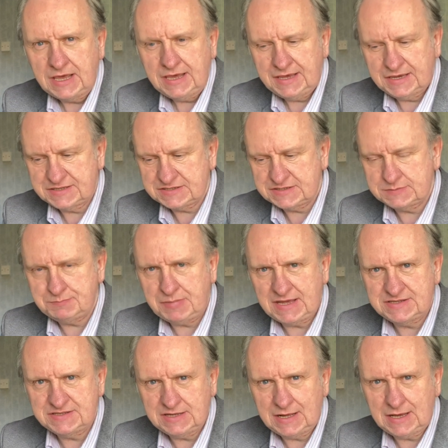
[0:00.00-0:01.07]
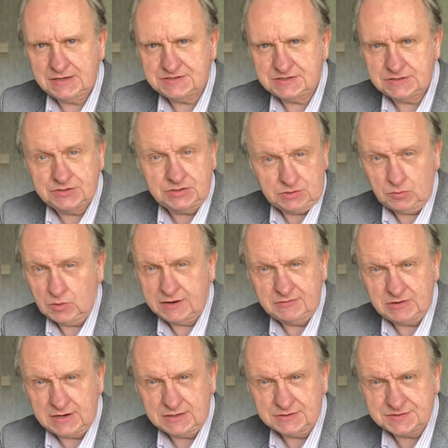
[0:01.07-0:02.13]
expands it out into whatever
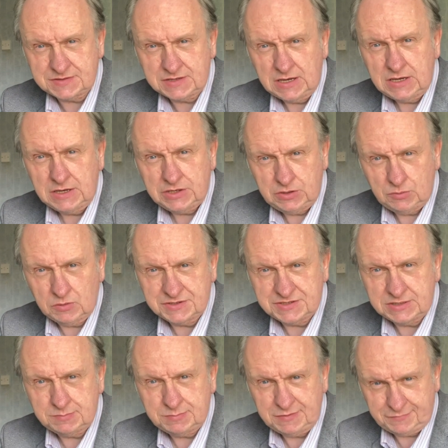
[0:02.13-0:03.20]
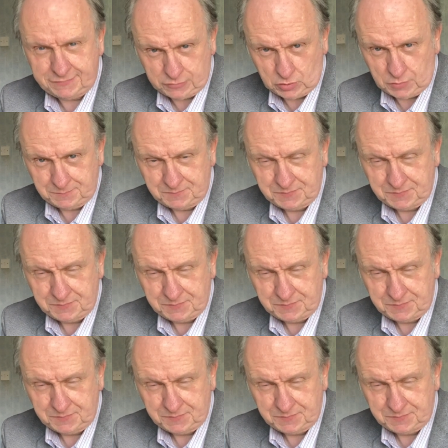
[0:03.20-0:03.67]
else you wanted before.